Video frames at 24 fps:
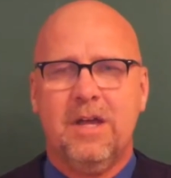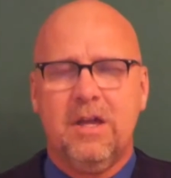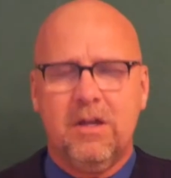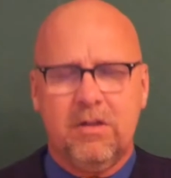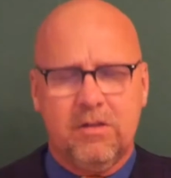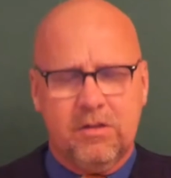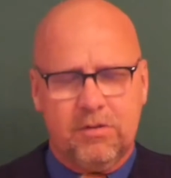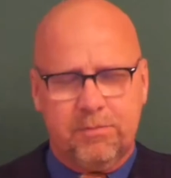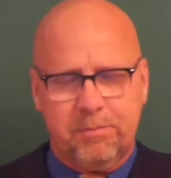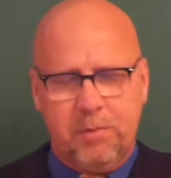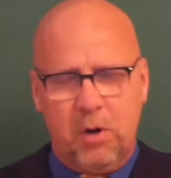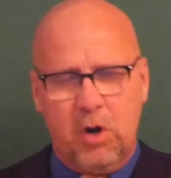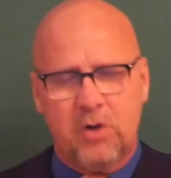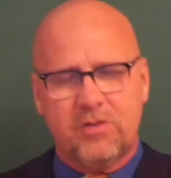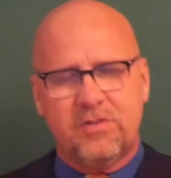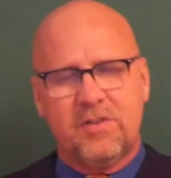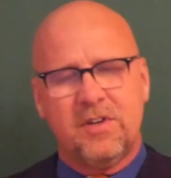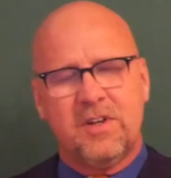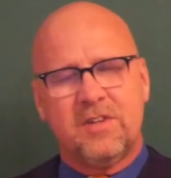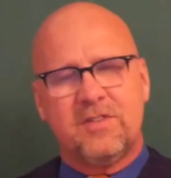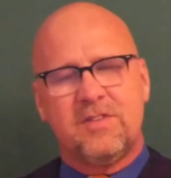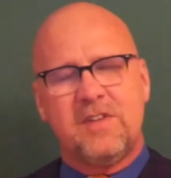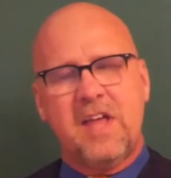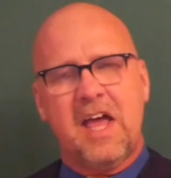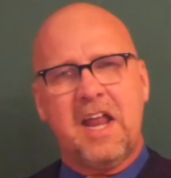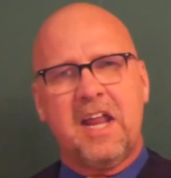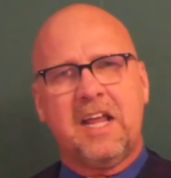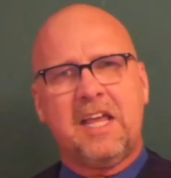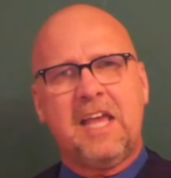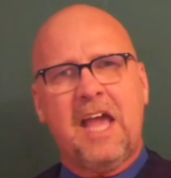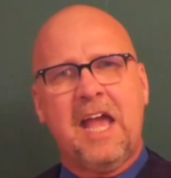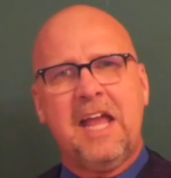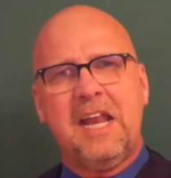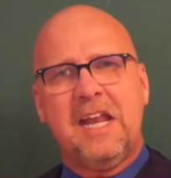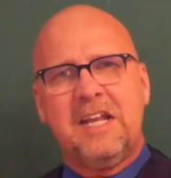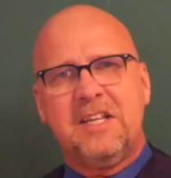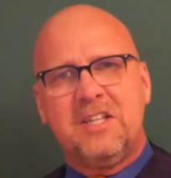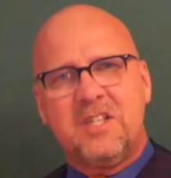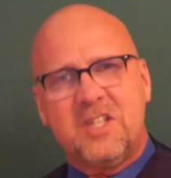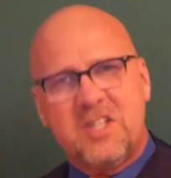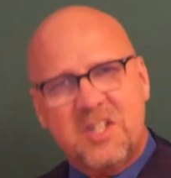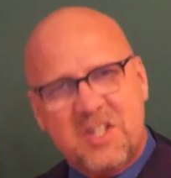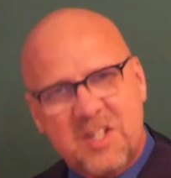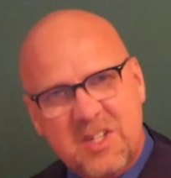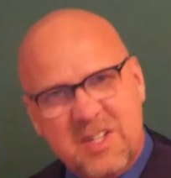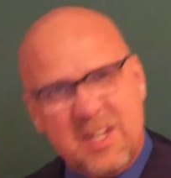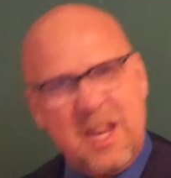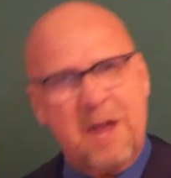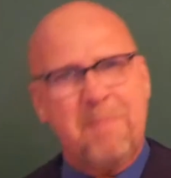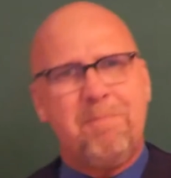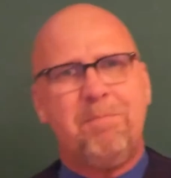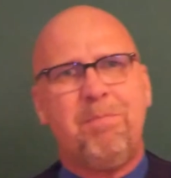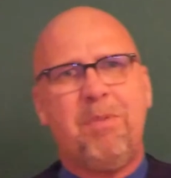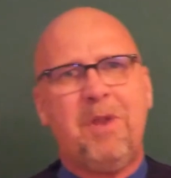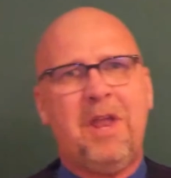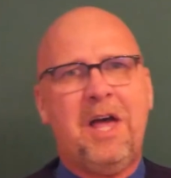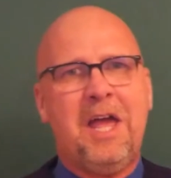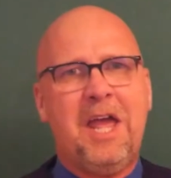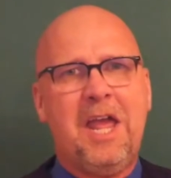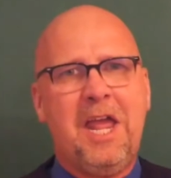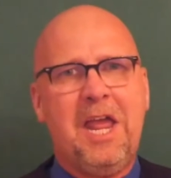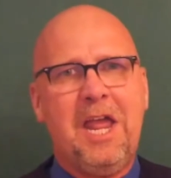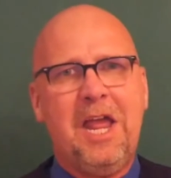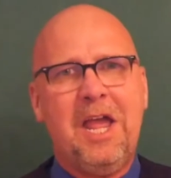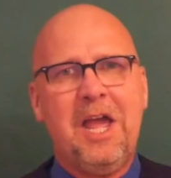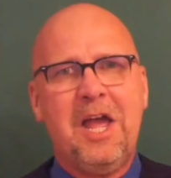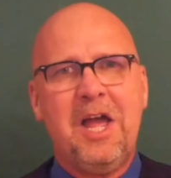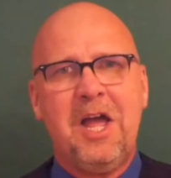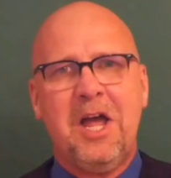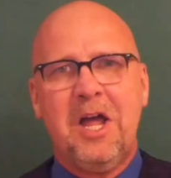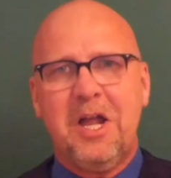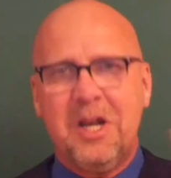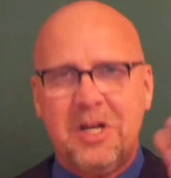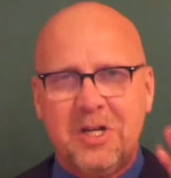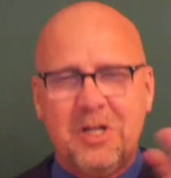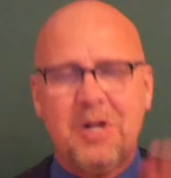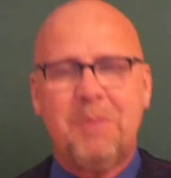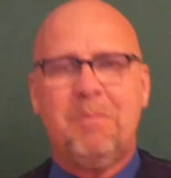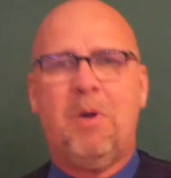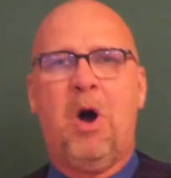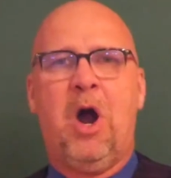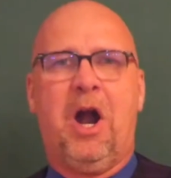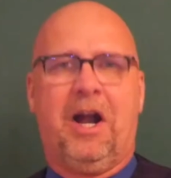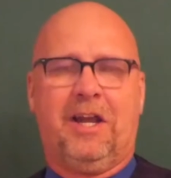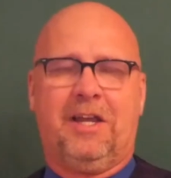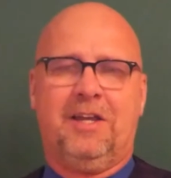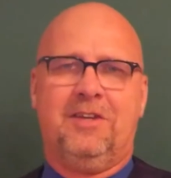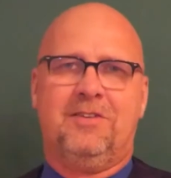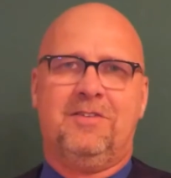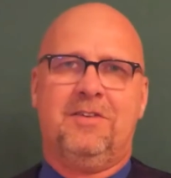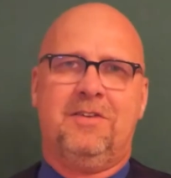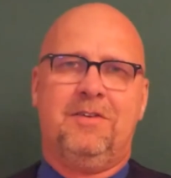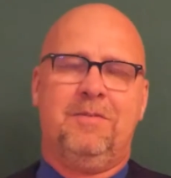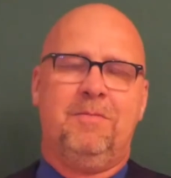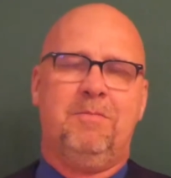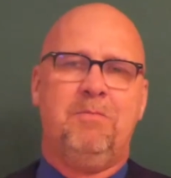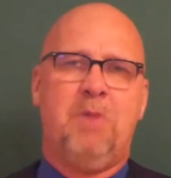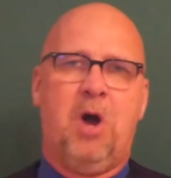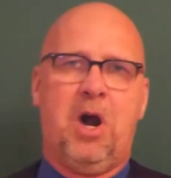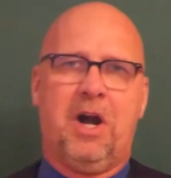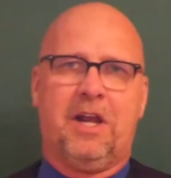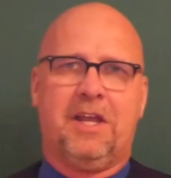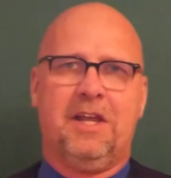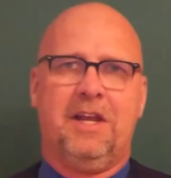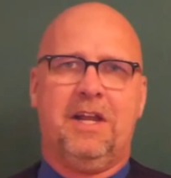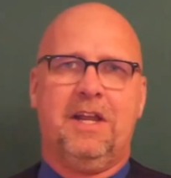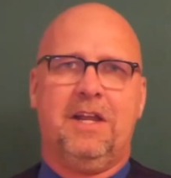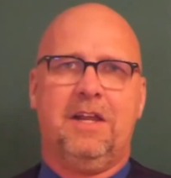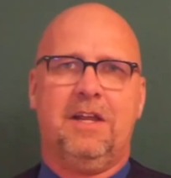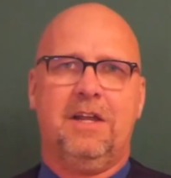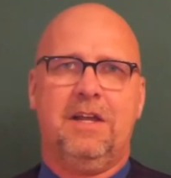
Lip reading: This person is dedicated simply to marketing.